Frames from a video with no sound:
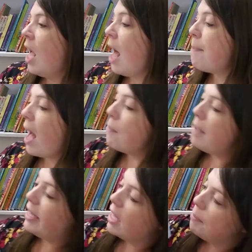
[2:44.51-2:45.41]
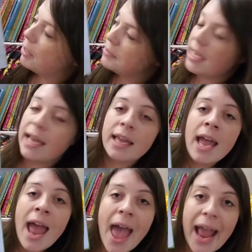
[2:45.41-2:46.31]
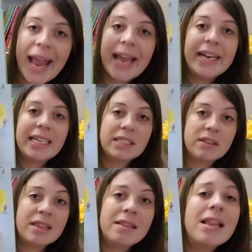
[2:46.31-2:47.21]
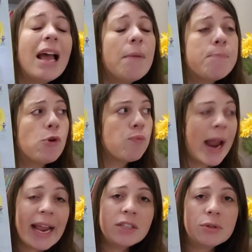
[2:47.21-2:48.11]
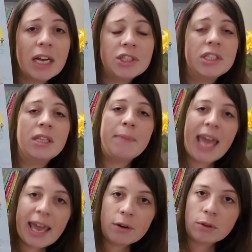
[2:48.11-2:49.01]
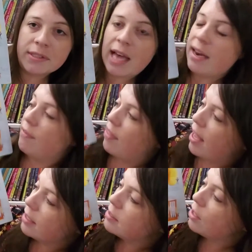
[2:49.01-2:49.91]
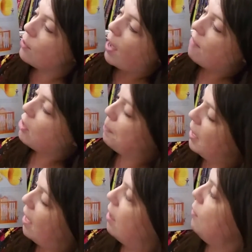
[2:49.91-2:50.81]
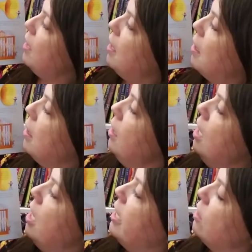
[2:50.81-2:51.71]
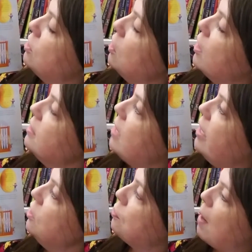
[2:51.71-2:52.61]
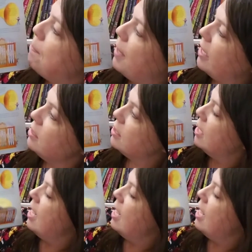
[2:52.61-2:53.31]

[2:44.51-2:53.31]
about making music. And it's a great introduction to the mechanical side of things. So you have your piano here. Here's a look inside a trumpet.